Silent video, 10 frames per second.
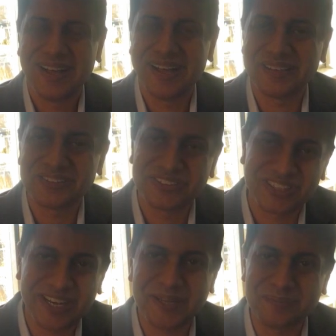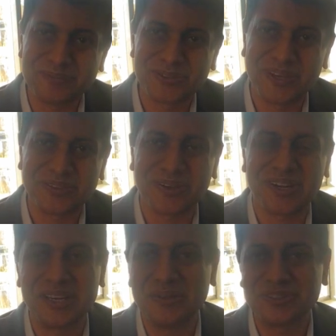I have time, so I thought
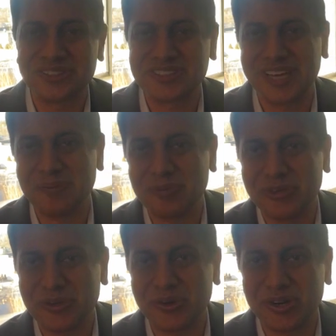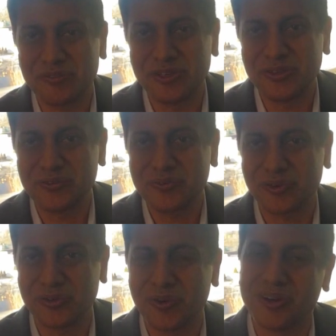I'll use this time to record a video
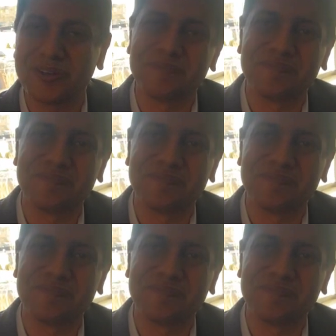for you all.